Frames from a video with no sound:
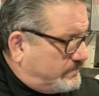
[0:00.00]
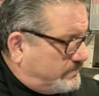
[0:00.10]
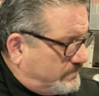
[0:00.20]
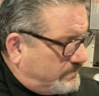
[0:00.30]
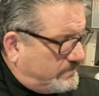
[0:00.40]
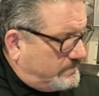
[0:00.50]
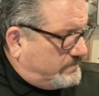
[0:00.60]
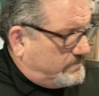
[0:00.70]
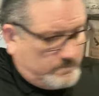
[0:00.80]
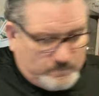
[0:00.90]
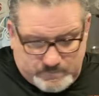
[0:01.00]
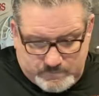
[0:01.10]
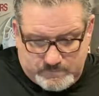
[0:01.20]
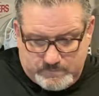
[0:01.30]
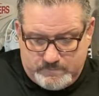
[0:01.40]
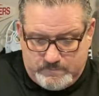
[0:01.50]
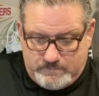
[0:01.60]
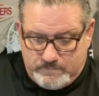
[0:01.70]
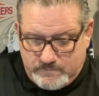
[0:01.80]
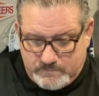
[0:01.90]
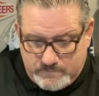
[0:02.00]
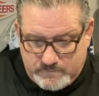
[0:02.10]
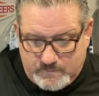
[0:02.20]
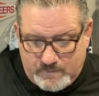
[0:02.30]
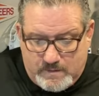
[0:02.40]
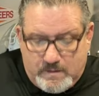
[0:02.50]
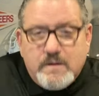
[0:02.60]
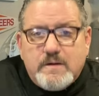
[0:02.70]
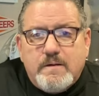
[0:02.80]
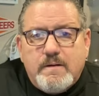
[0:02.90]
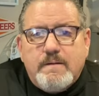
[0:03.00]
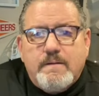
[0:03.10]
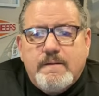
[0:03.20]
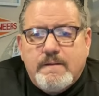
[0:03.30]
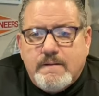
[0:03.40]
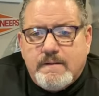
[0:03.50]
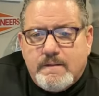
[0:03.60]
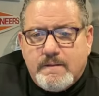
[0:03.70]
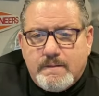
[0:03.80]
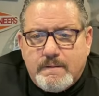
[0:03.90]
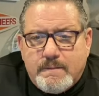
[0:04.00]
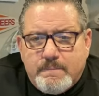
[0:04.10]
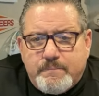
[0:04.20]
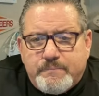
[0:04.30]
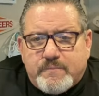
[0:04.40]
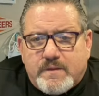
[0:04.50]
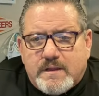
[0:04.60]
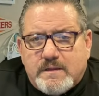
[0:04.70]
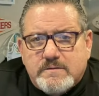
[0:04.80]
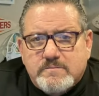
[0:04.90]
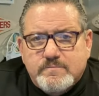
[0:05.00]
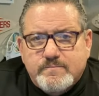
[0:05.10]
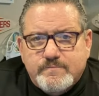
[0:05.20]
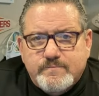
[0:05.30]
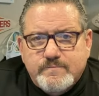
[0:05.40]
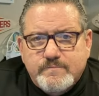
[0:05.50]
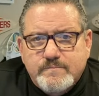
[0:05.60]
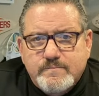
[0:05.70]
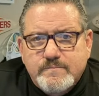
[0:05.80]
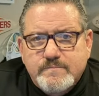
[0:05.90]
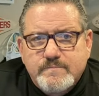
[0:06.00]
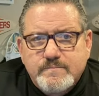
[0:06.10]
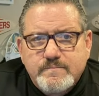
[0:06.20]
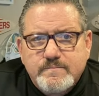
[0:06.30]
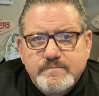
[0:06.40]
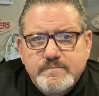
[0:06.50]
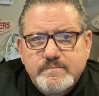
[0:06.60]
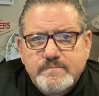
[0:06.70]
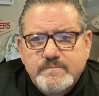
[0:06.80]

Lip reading: This person isn't speaking.